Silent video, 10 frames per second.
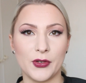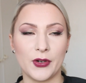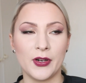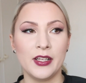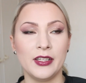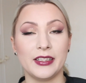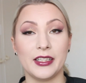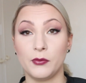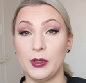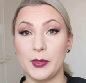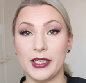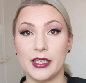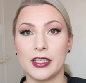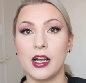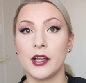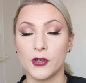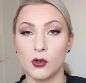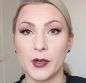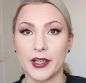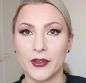year. That will be a
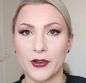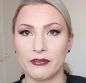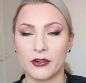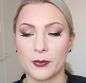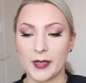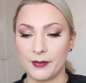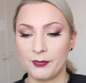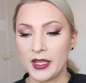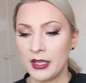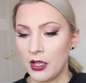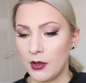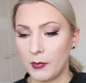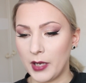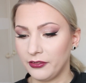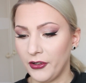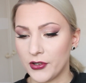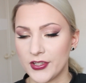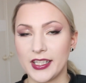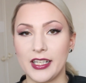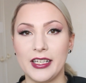no-buy year for me. But
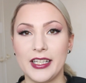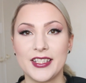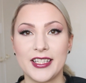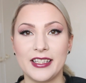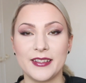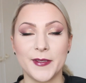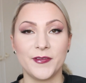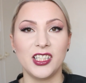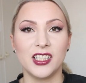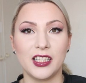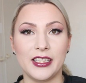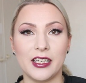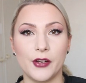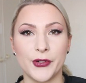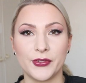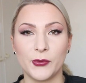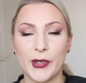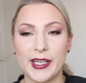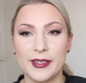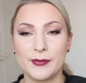first, let's get this finale out of the
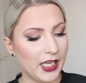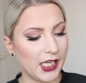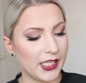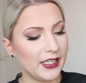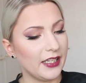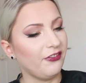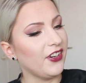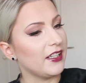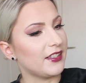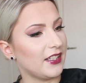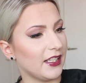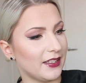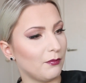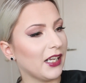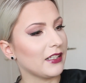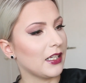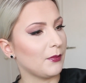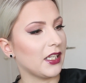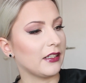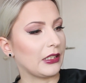way. I did finish this
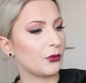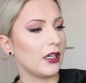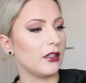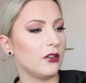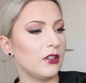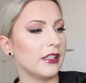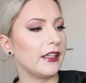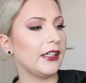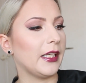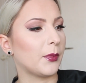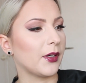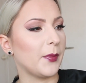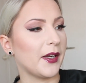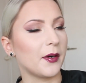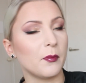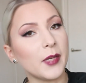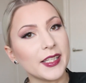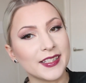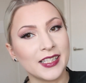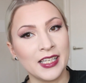Macadamia Natural Oil Deep Repair
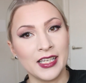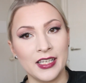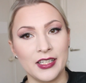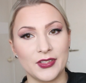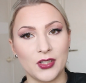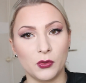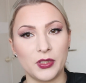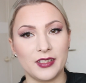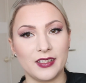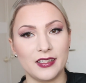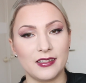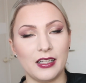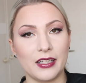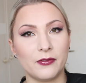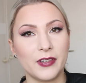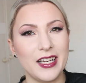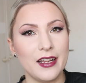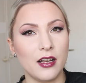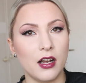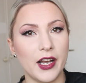Mask. So this is like
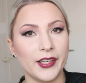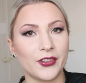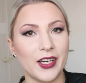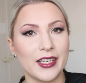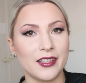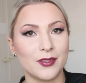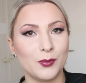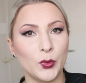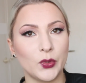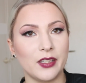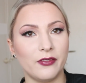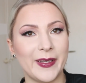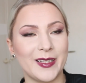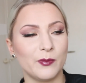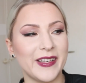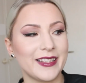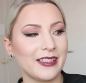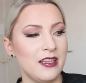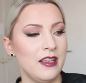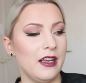really hydrating, smoothing face
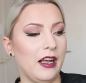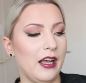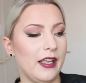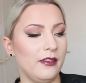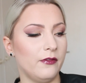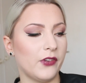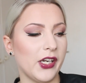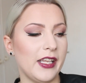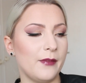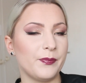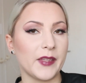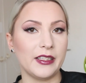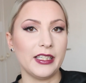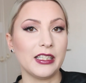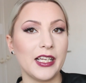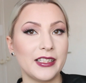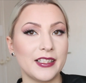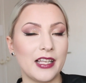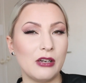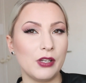mask. I really did like
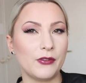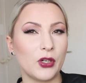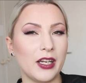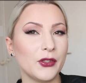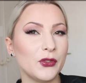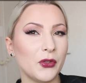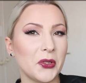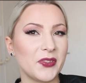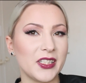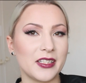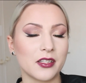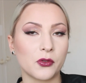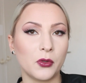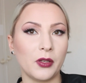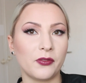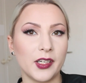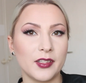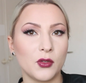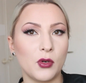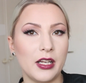this, however, I don't know if this is cruelty free,
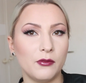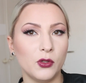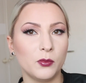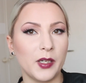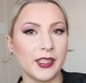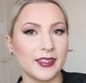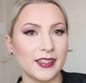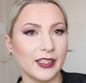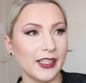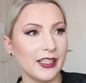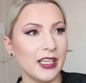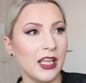so I won't buy this again.